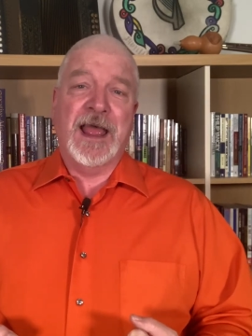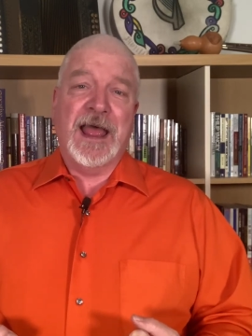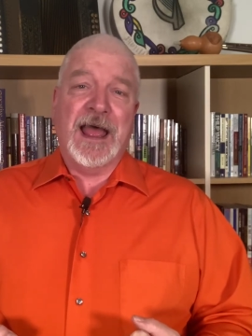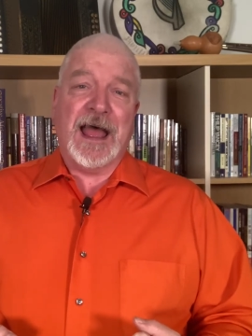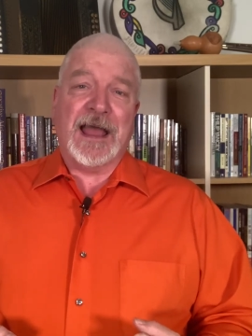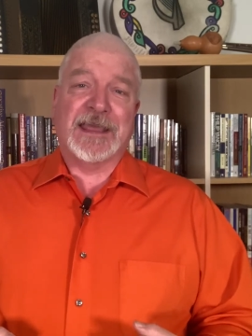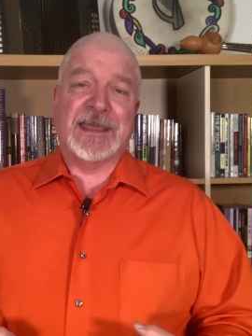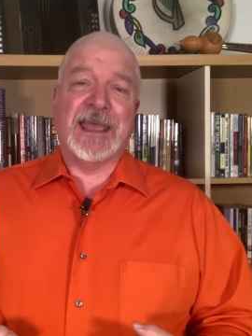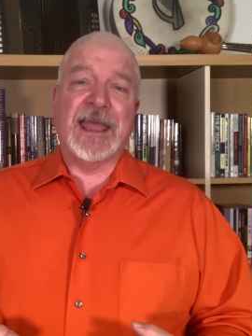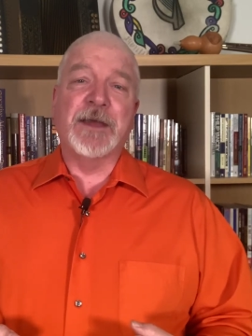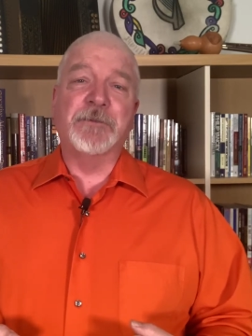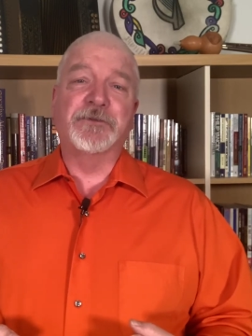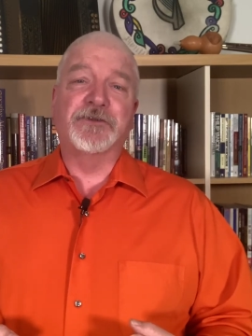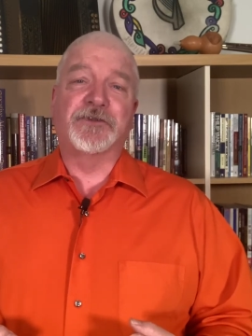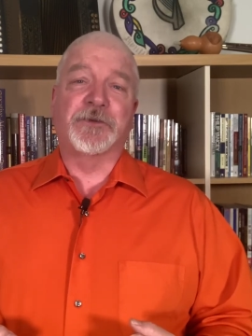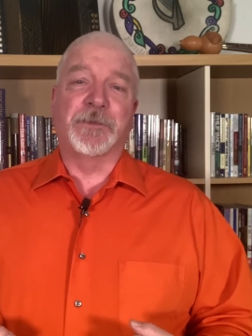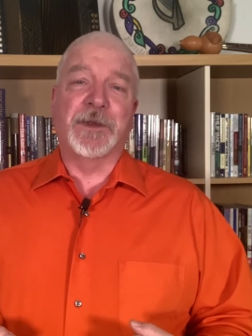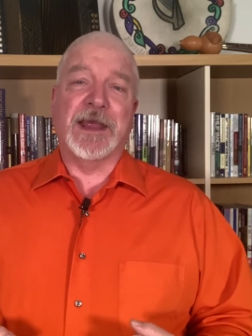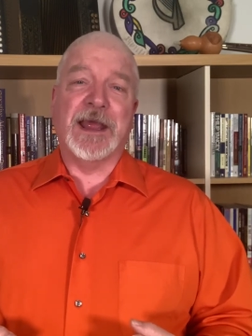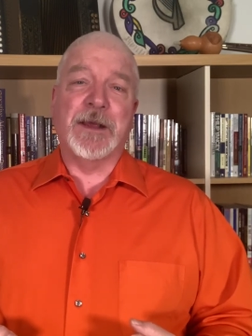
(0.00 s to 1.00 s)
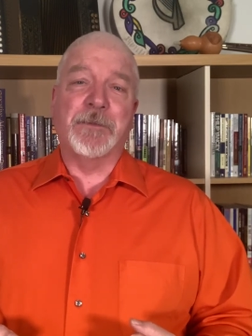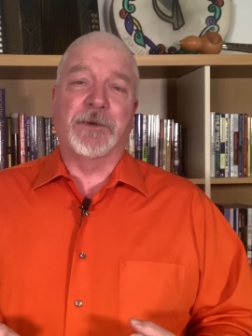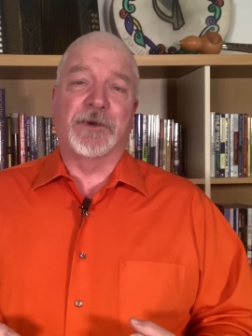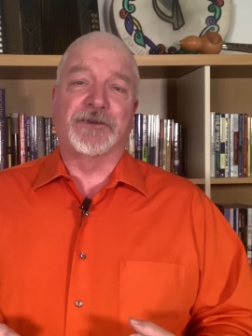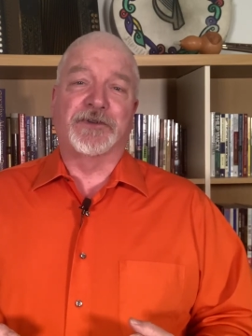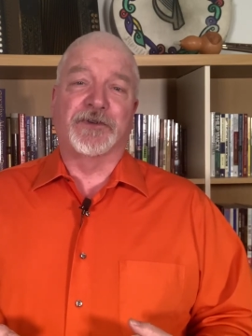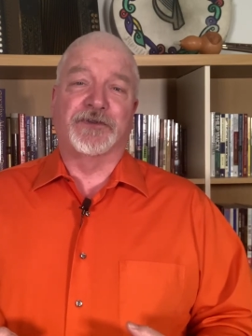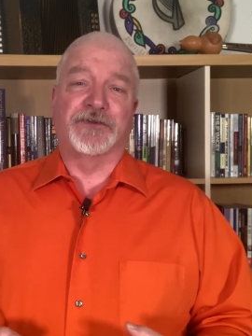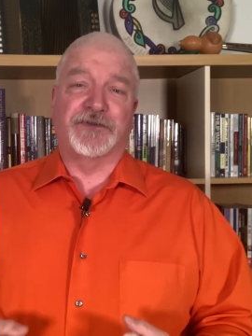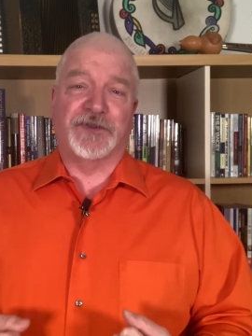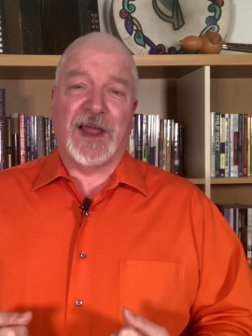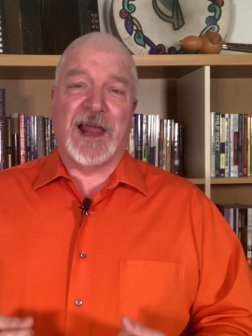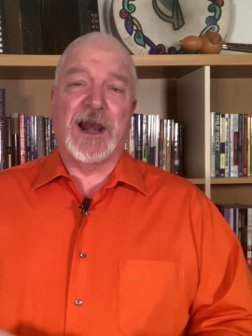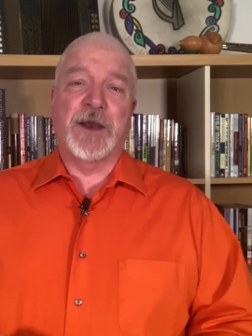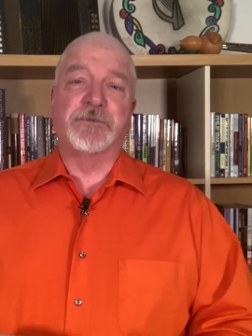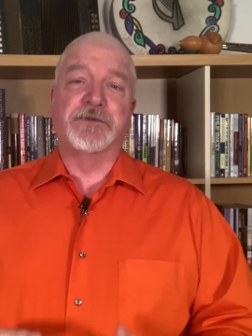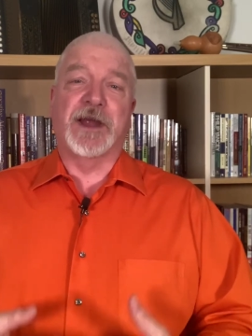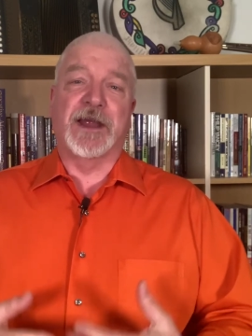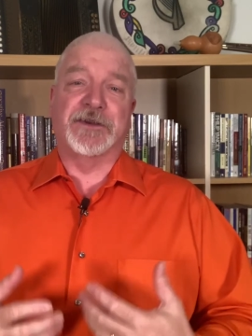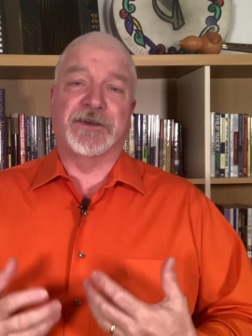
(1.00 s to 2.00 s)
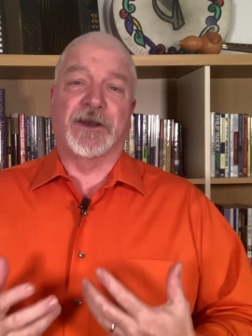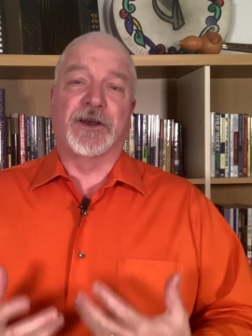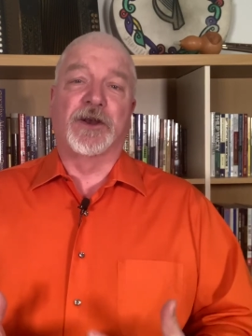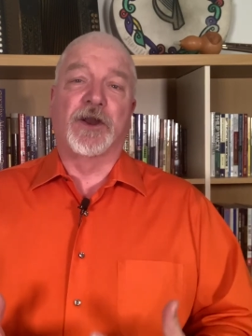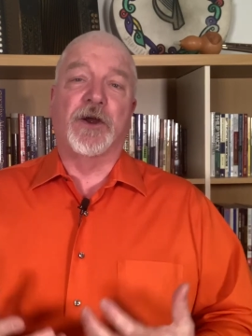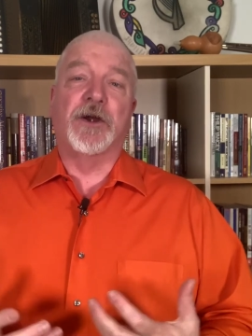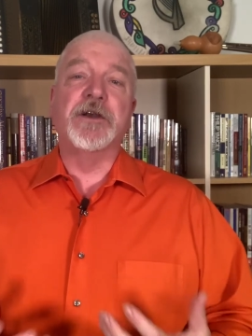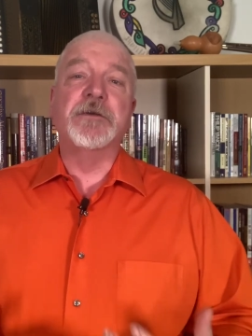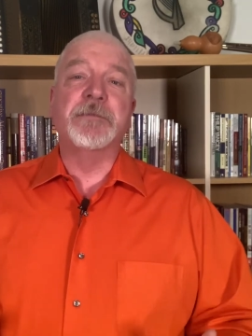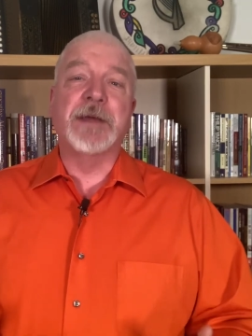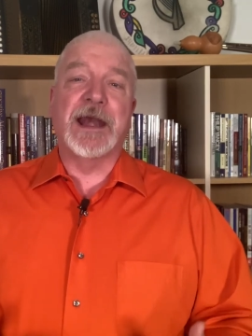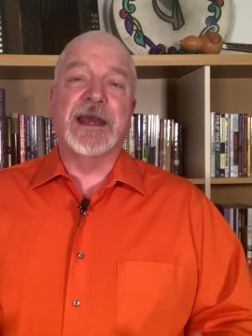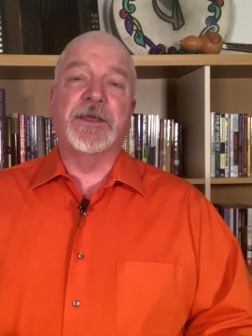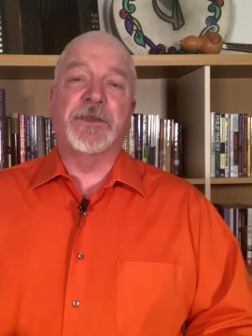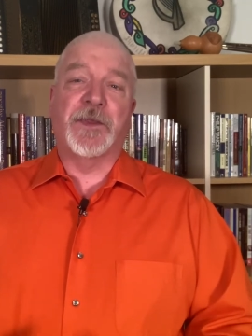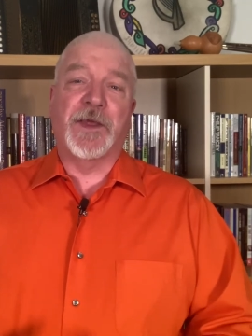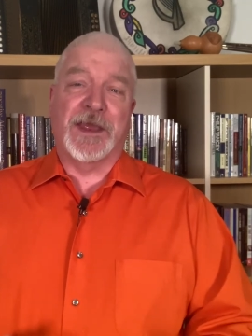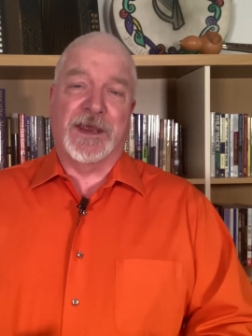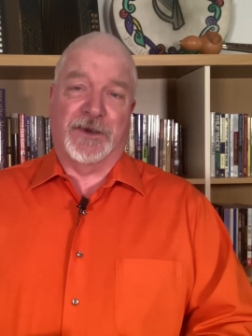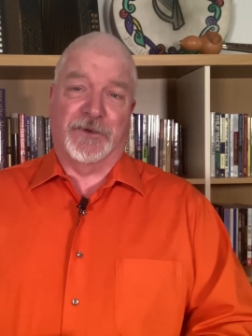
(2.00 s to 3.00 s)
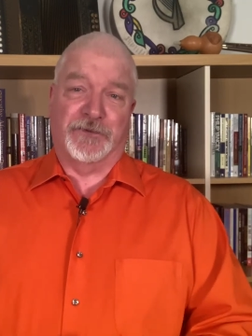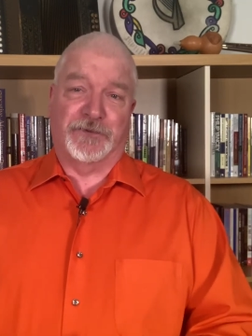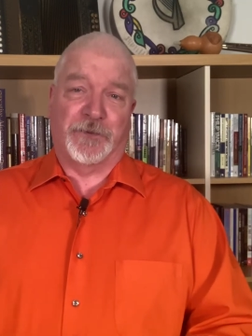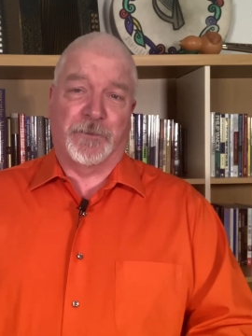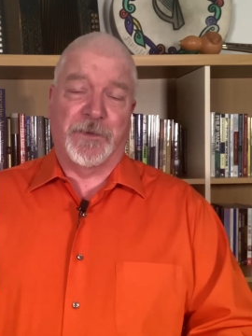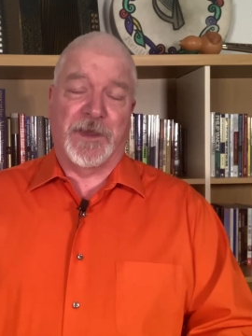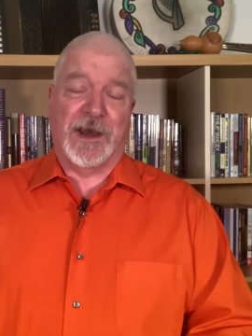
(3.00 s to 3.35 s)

I came to be able to celebrate and learn many things from the